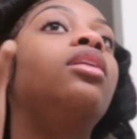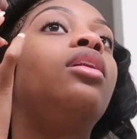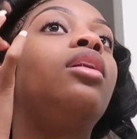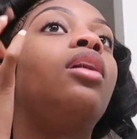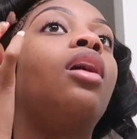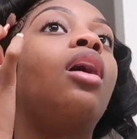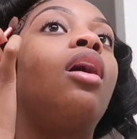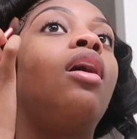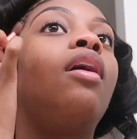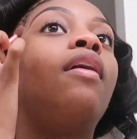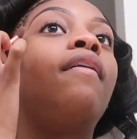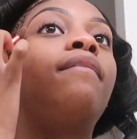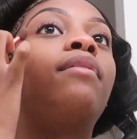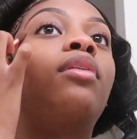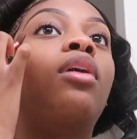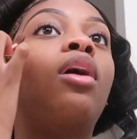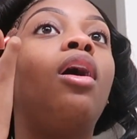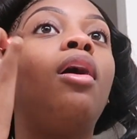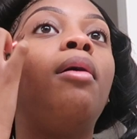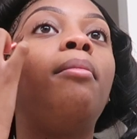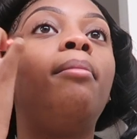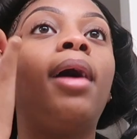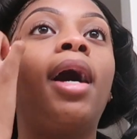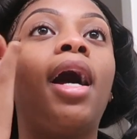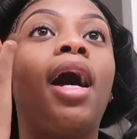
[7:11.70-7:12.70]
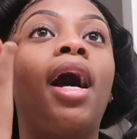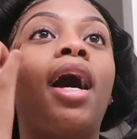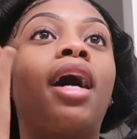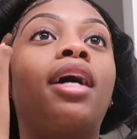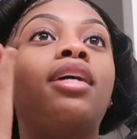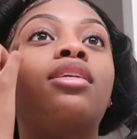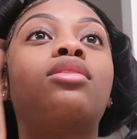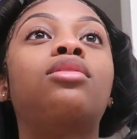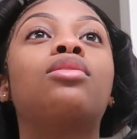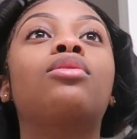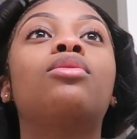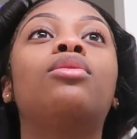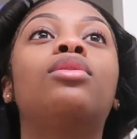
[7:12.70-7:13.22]
Y'all, for all my
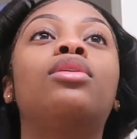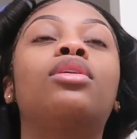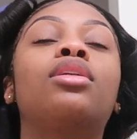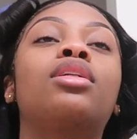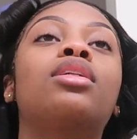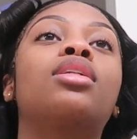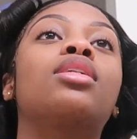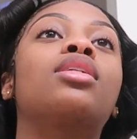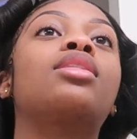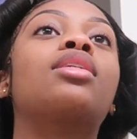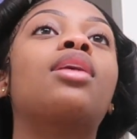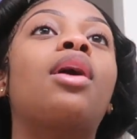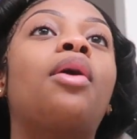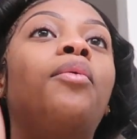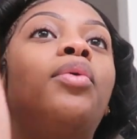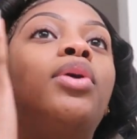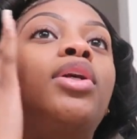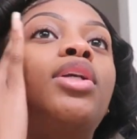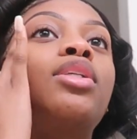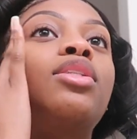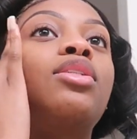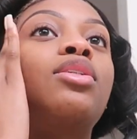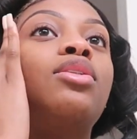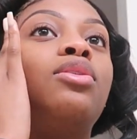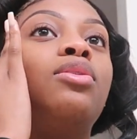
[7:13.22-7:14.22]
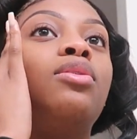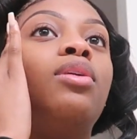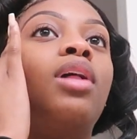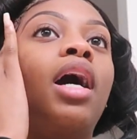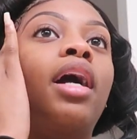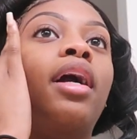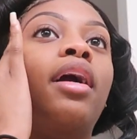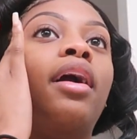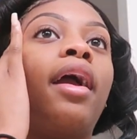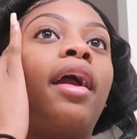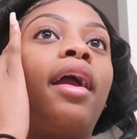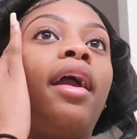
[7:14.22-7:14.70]
high schoolers, I wanted to do a